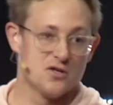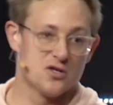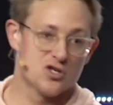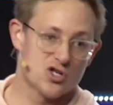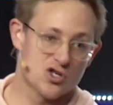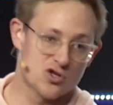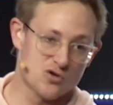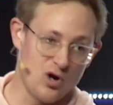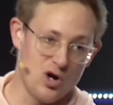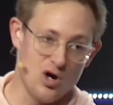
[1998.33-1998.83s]

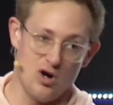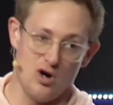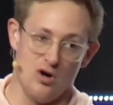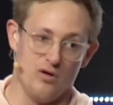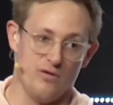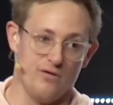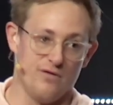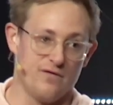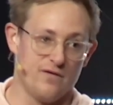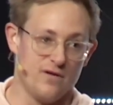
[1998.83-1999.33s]

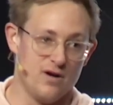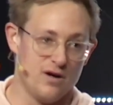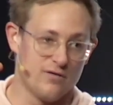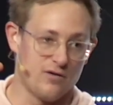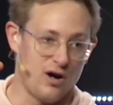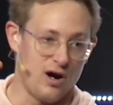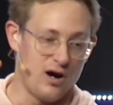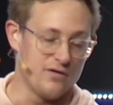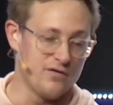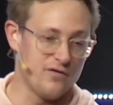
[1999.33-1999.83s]
strove for
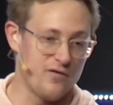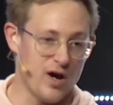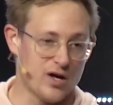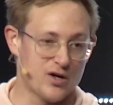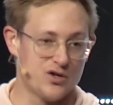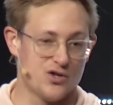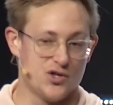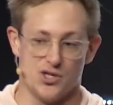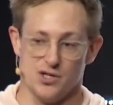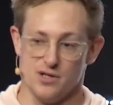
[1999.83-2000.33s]
our
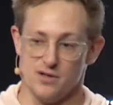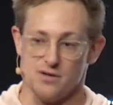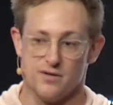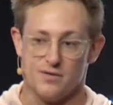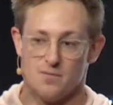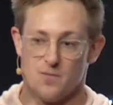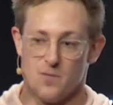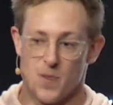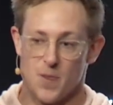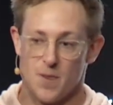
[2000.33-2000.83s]

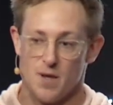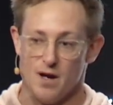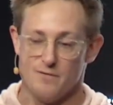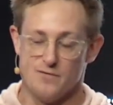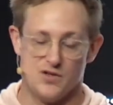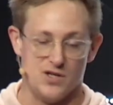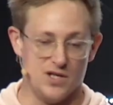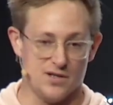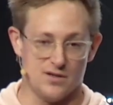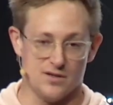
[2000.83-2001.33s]
affection of
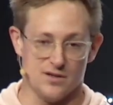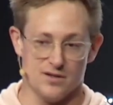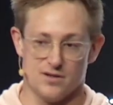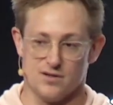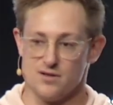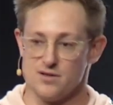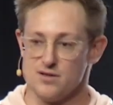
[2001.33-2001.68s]
Jesus